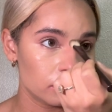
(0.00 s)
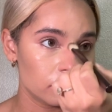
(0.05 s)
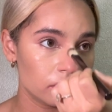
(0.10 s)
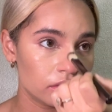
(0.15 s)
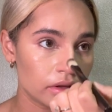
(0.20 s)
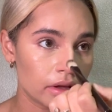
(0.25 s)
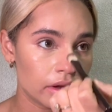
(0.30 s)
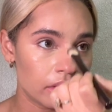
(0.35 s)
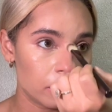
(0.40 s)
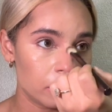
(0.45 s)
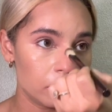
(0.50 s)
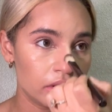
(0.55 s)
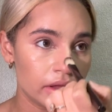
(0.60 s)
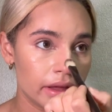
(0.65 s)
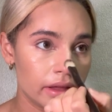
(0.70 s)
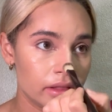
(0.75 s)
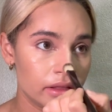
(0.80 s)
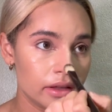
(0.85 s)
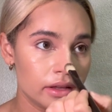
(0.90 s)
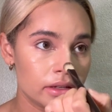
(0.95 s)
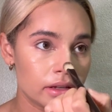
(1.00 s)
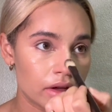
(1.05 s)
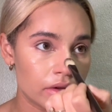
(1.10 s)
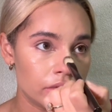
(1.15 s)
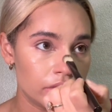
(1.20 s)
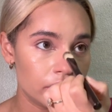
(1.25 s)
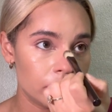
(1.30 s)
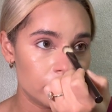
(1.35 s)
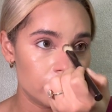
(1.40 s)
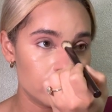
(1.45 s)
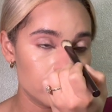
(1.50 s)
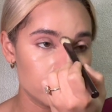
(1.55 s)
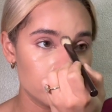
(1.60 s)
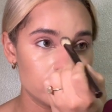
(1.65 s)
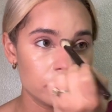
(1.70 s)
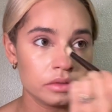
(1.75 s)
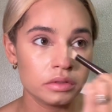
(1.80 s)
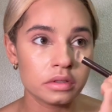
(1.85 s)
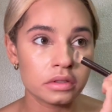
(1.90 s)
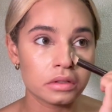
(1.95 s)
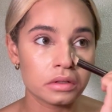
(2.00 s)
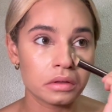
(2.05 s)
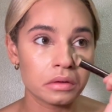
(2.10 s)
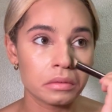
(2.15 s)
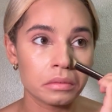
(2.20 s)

I go lightly down the nose,